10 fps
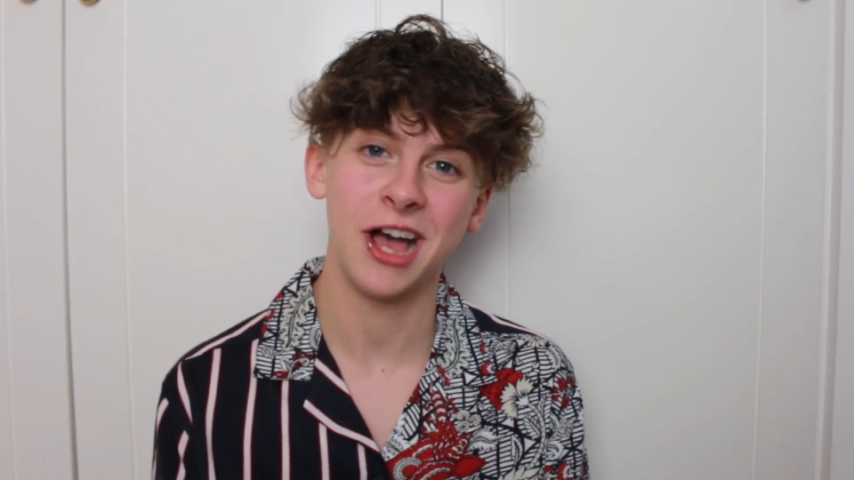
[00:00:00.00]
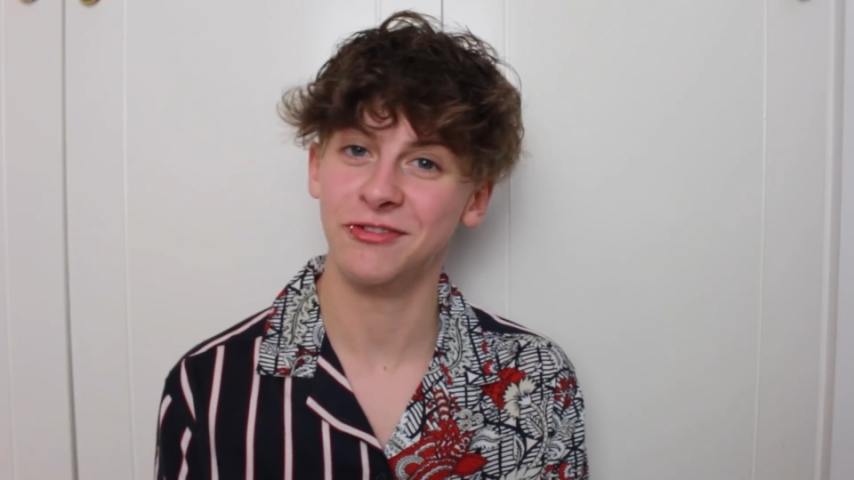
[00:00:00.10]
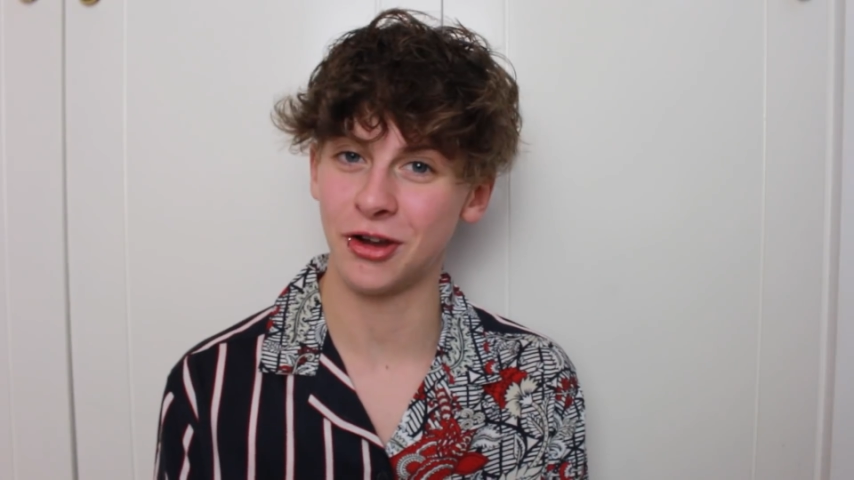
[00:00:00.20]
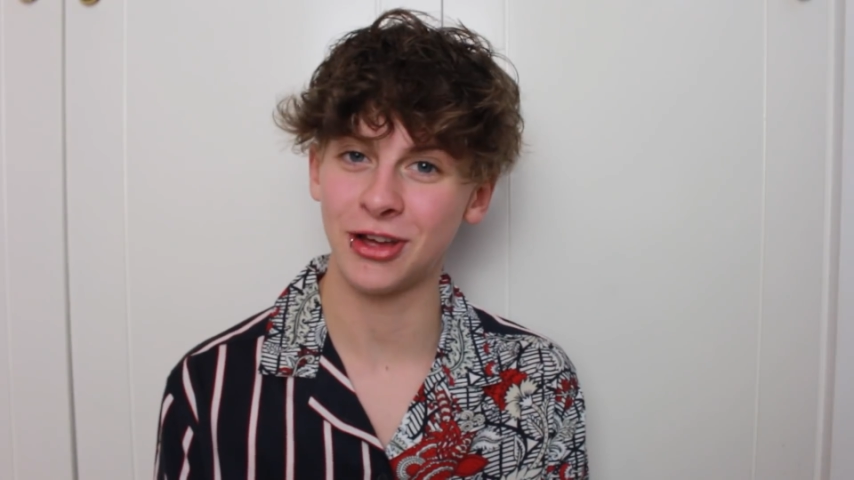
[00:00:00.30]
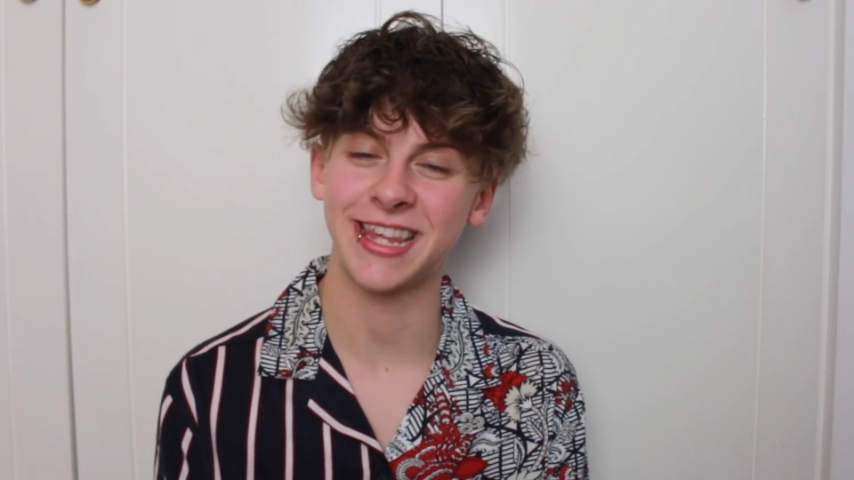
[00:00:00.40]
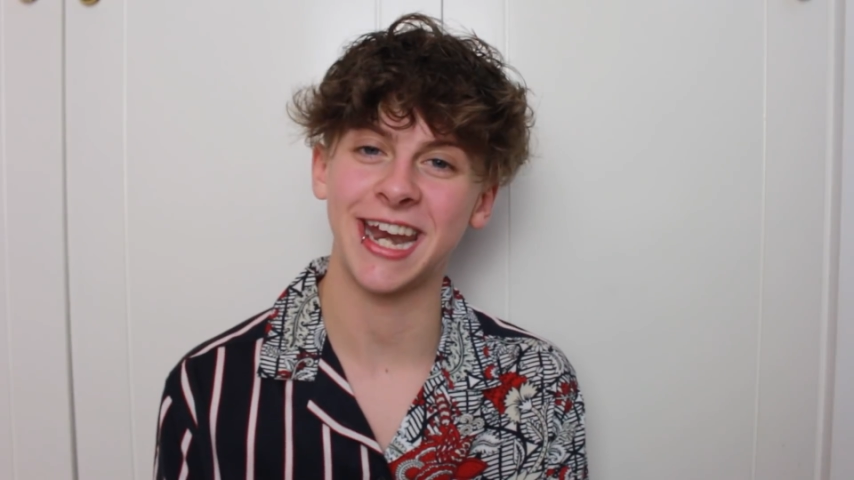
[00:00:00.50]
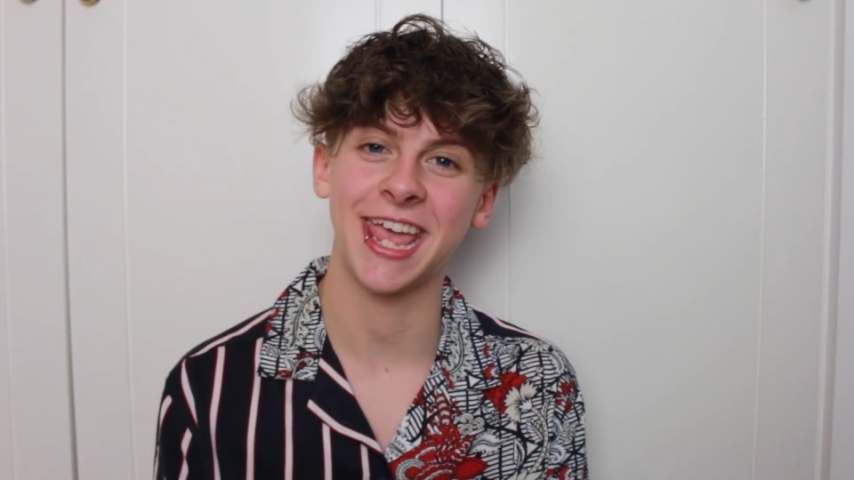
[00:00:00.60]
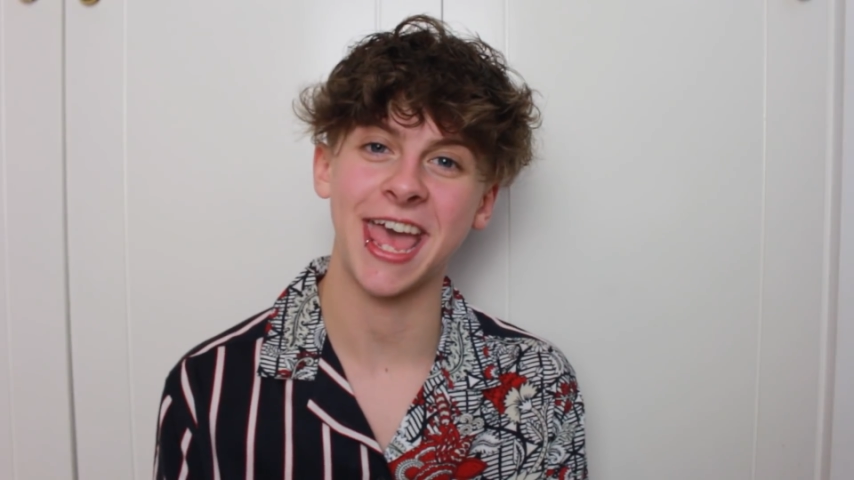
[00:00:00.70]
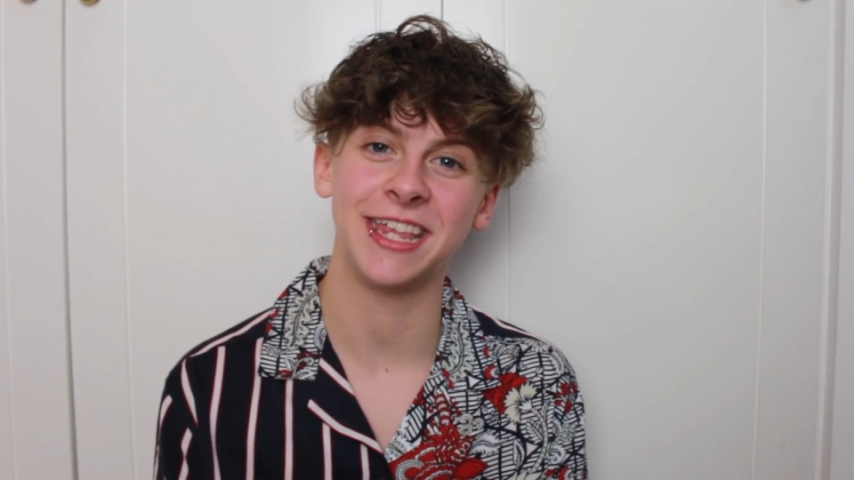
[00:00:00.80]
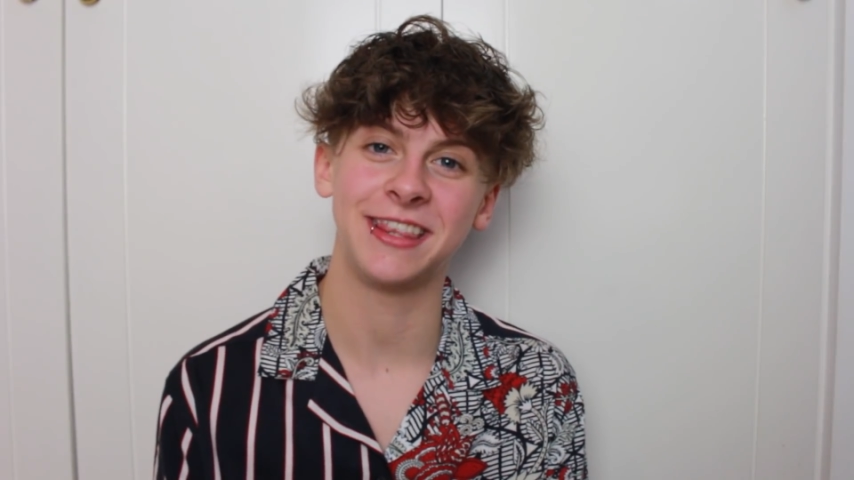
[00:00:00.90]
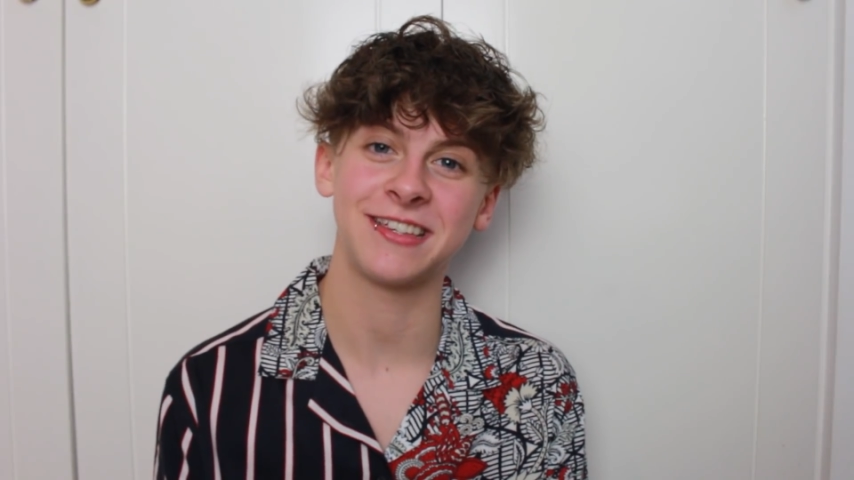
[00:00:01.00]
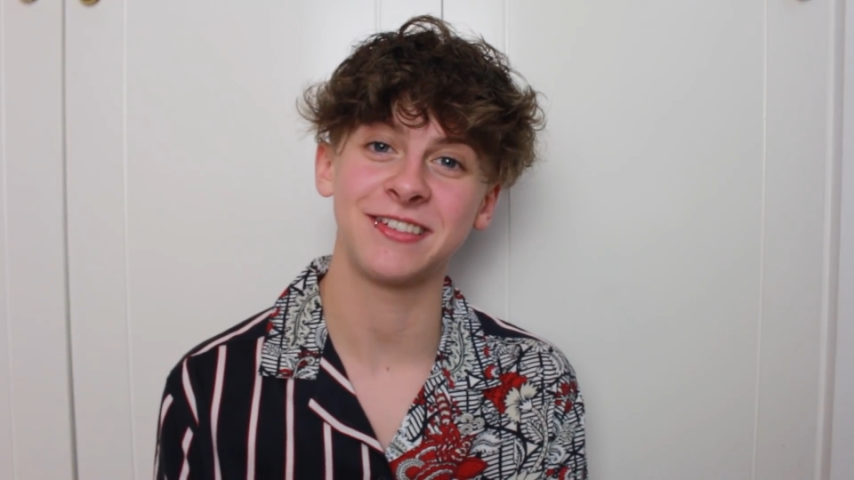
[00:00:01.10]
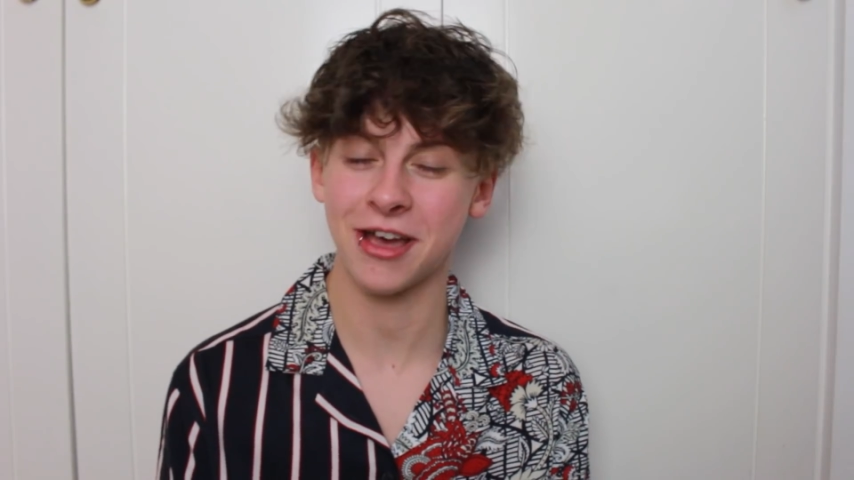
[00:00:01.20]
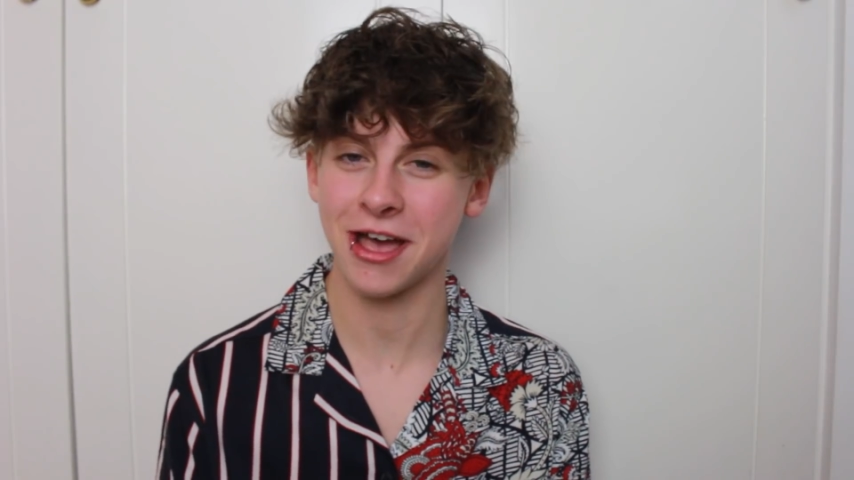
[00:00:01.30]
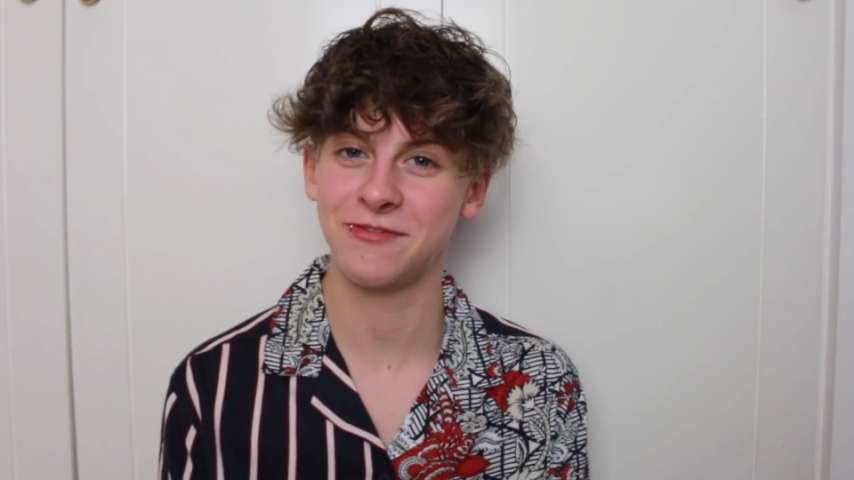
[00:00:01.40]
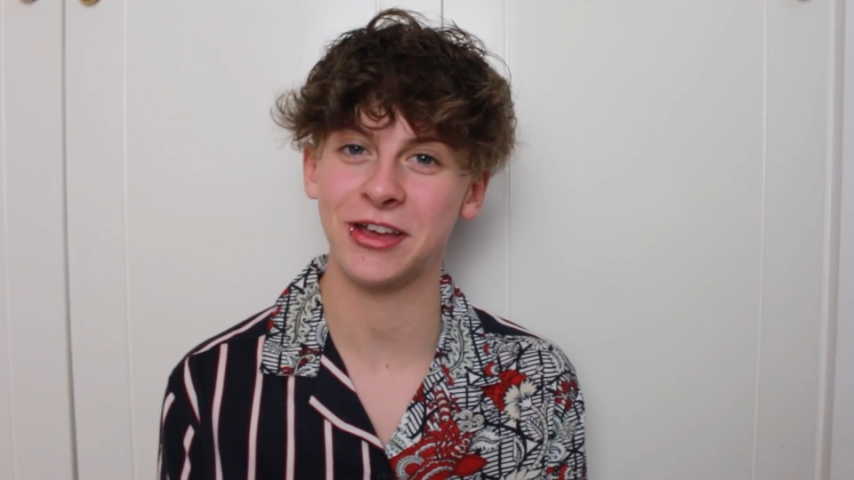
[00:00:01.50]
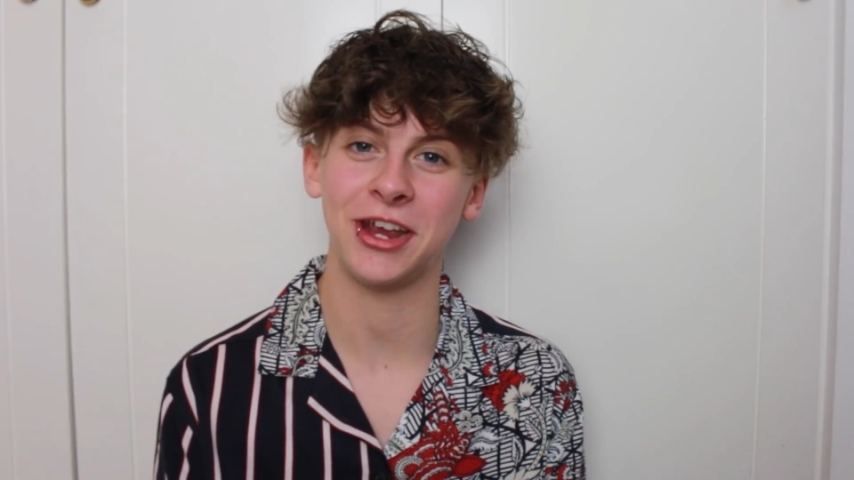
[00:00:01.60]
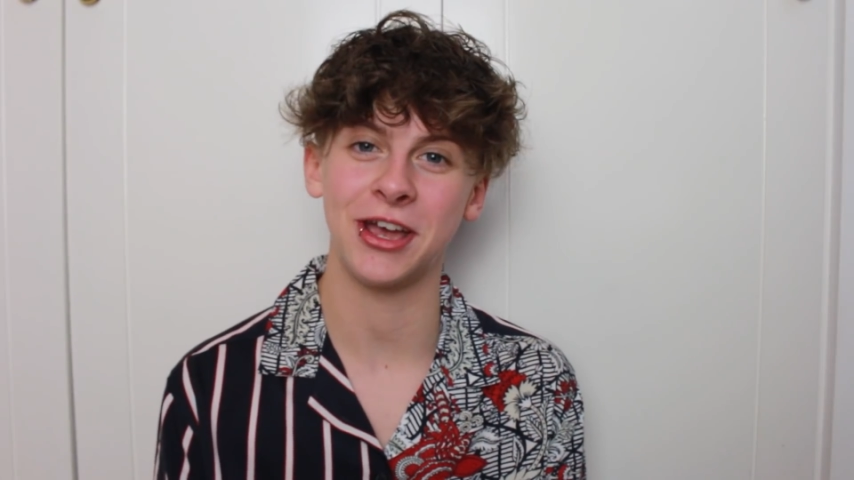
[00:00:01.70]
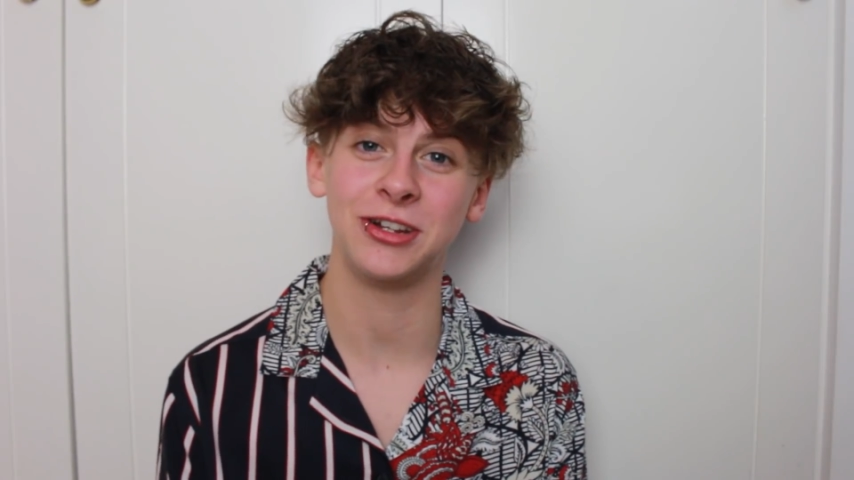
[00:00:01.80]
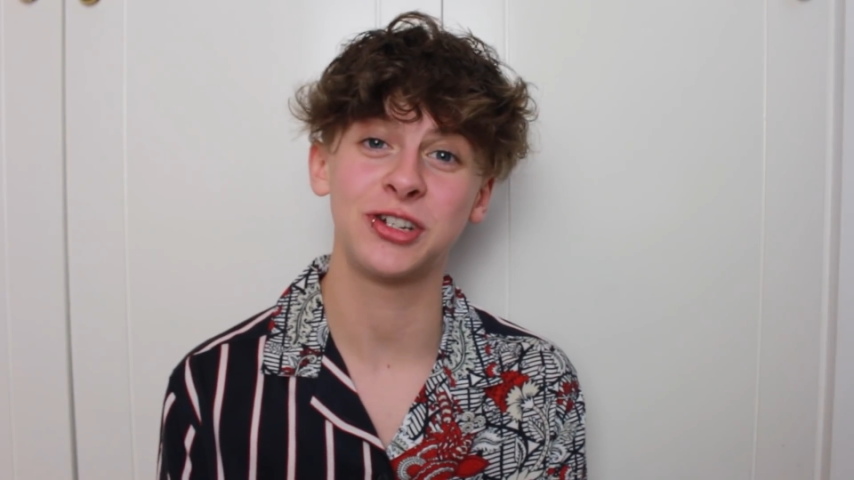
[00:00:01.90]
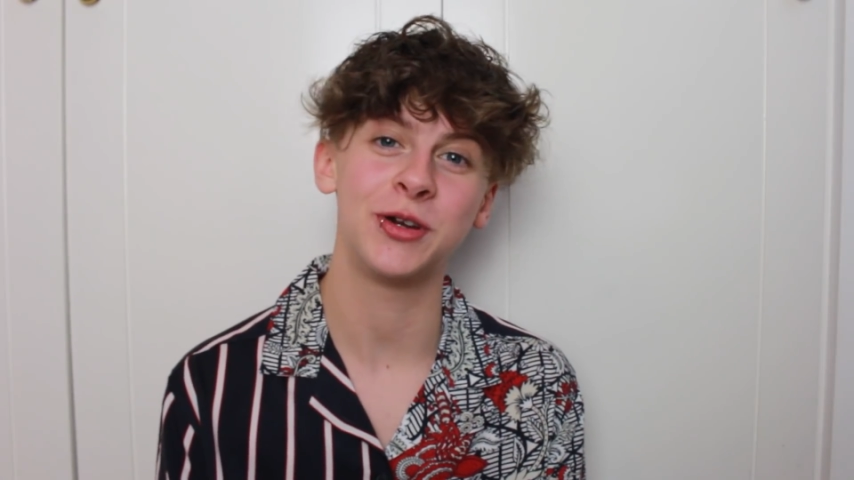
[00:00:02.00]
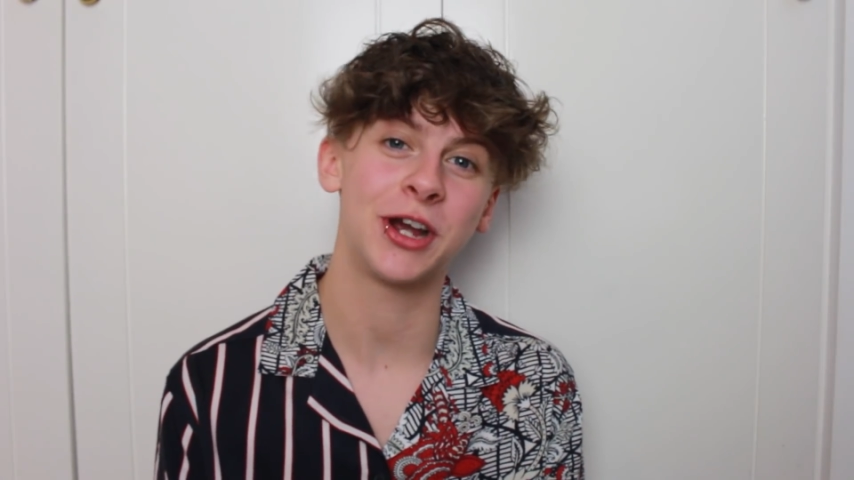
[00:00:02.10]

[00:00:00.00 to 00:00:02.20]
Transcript: I have not dedicated this entire video to